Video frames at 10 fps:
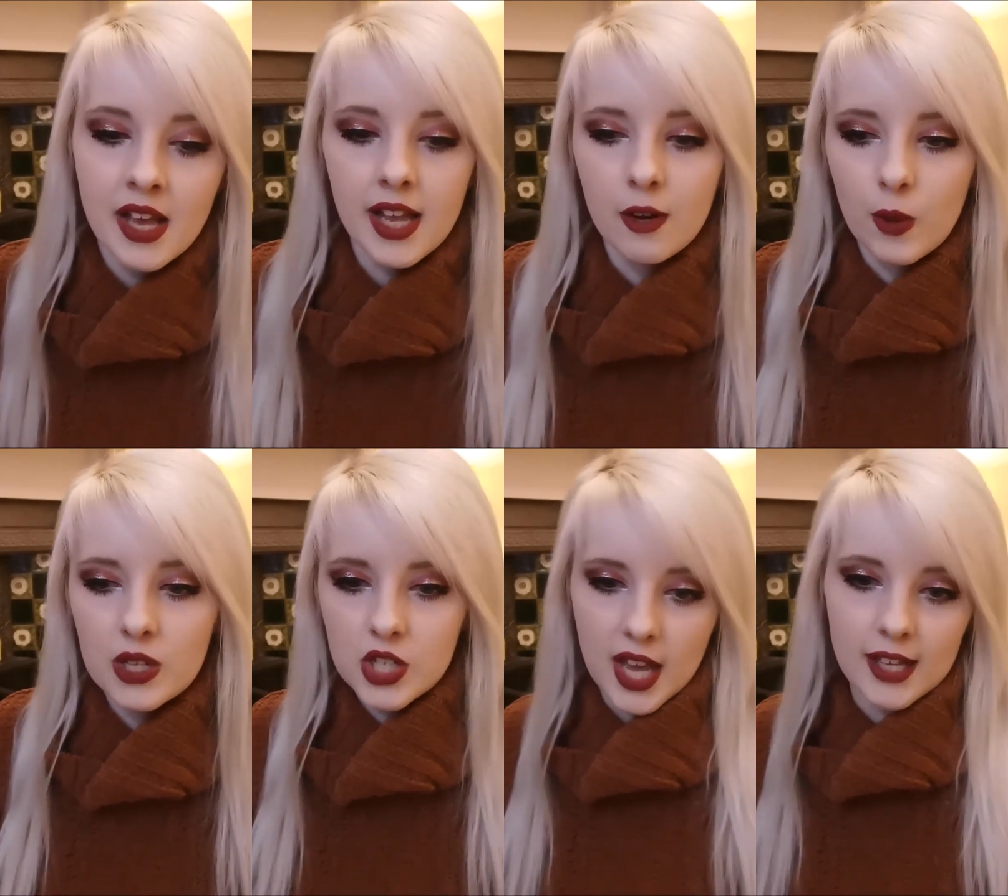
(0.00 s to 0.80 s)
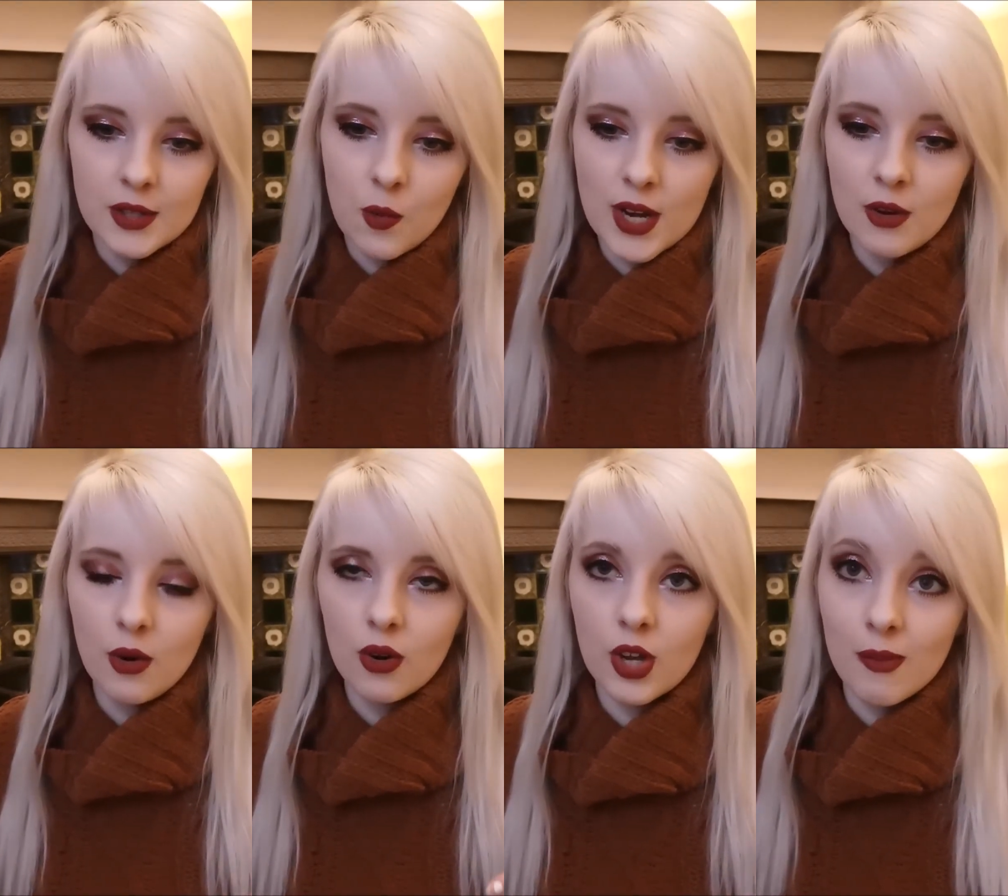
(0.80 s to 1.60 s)
in which case when
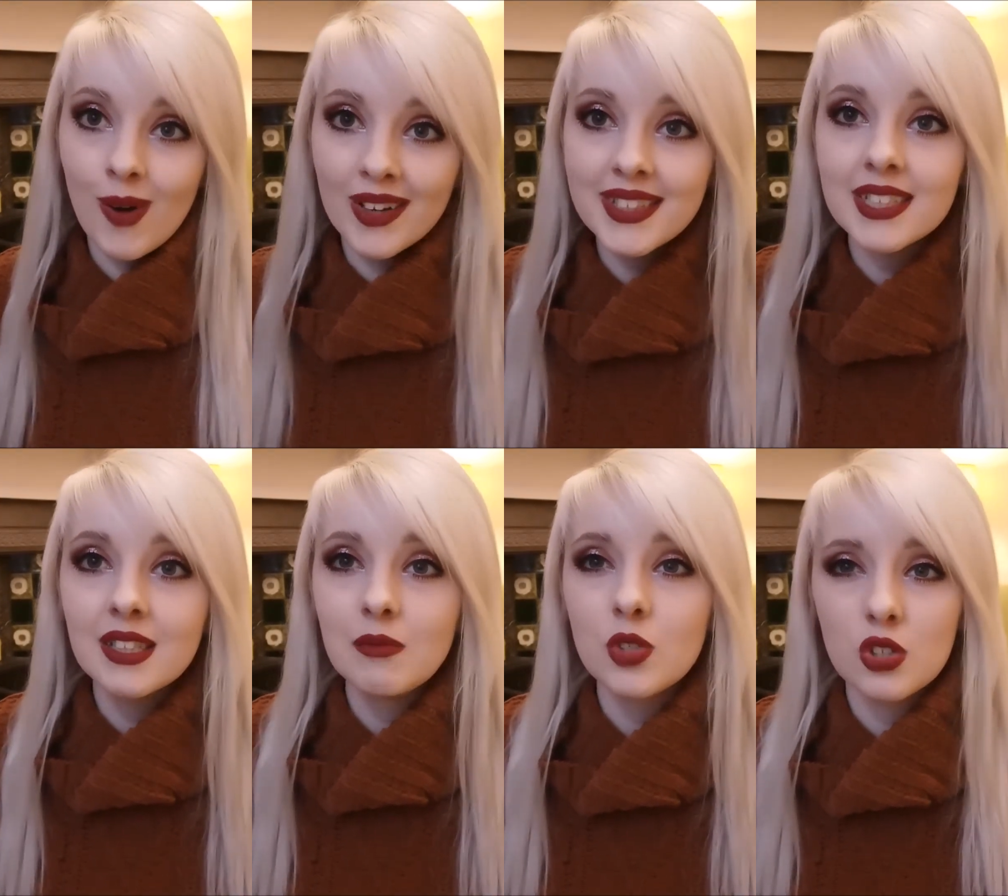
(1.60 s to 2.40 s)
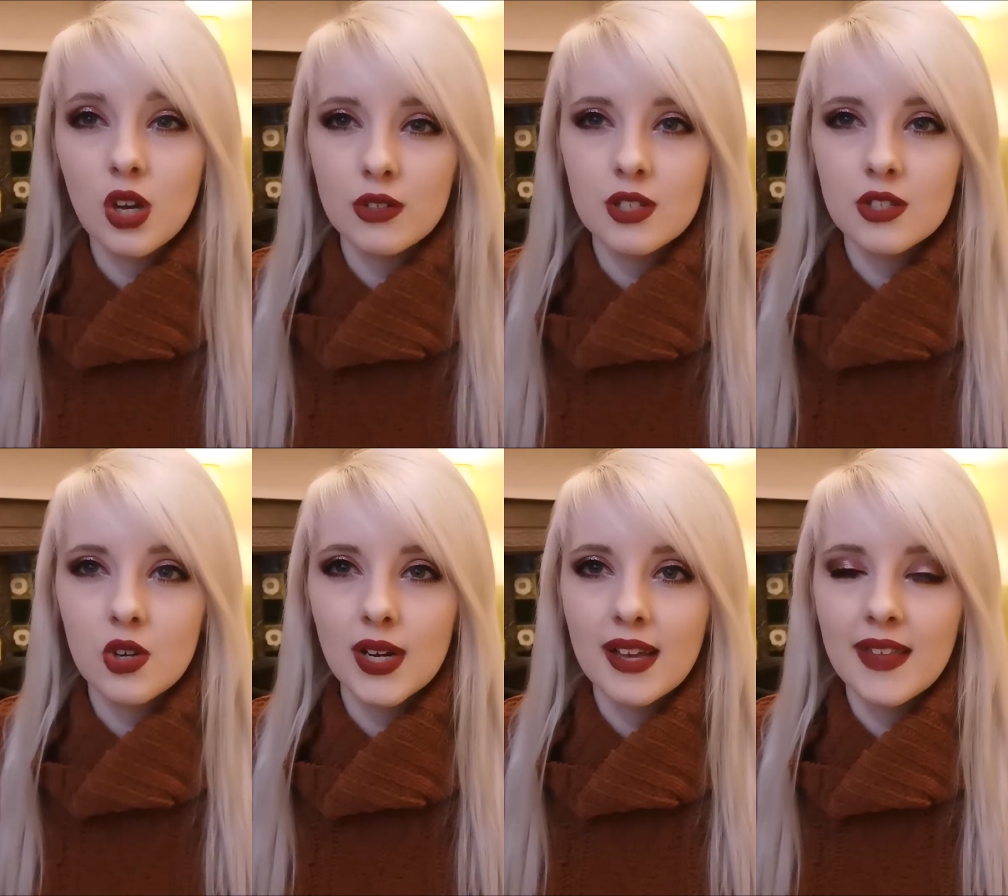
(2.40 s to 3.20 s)
you're commanding them to go to the
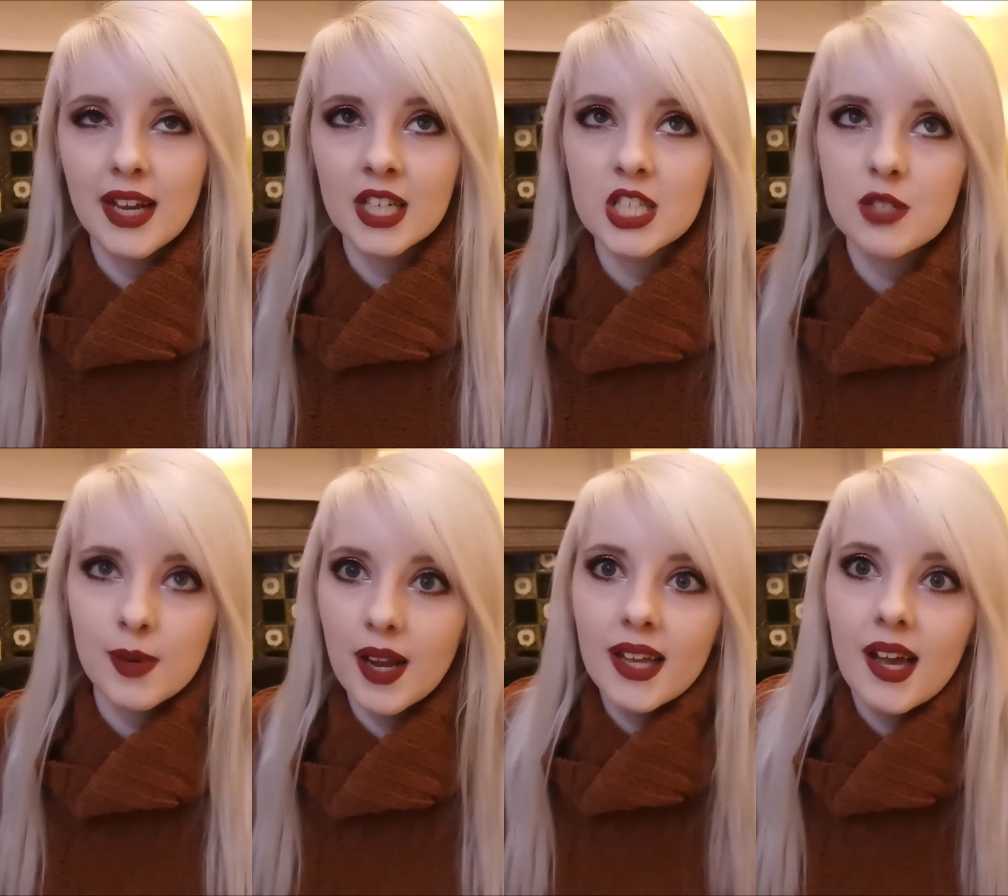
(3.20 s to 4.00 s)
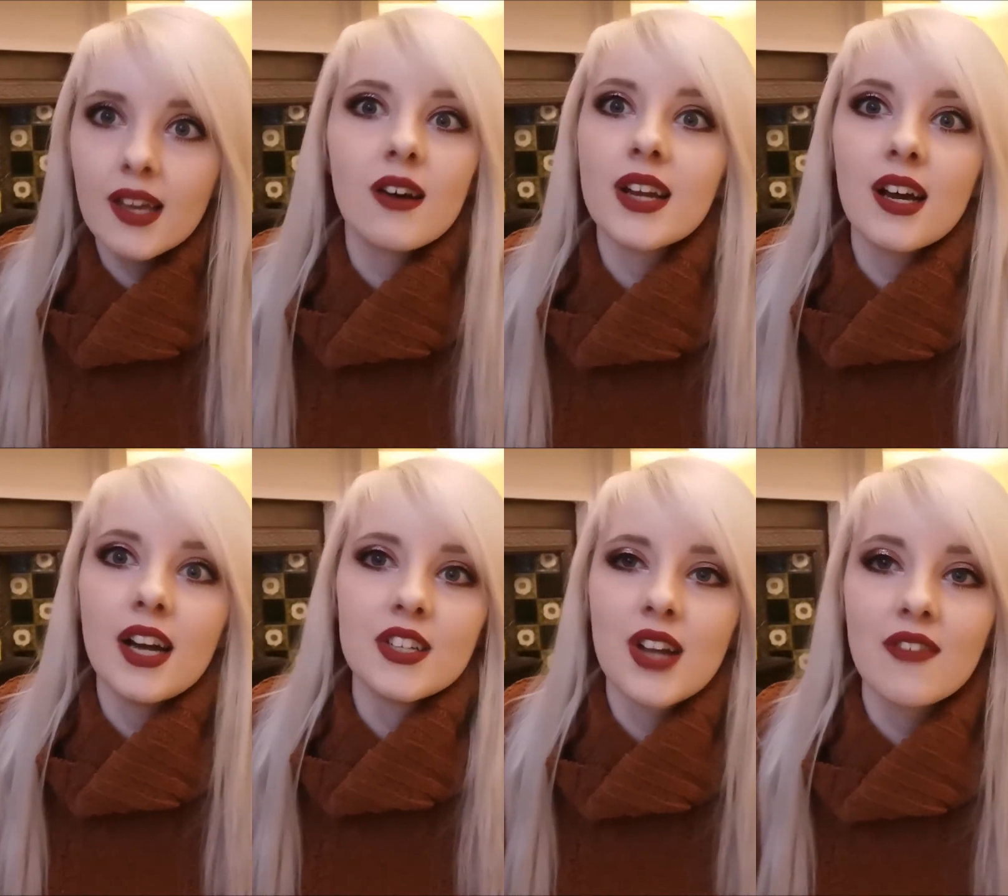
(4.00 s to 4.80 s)
toilet, they're going to just be like,
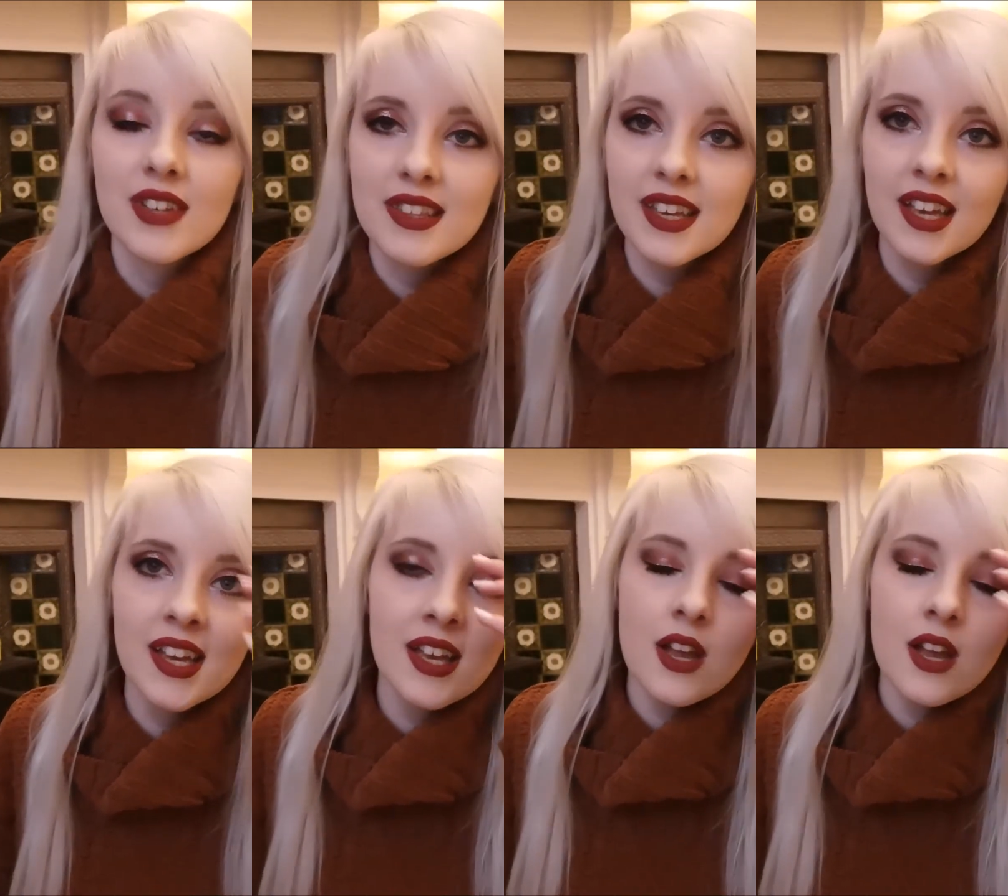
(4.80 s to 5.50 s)
I don't have anything.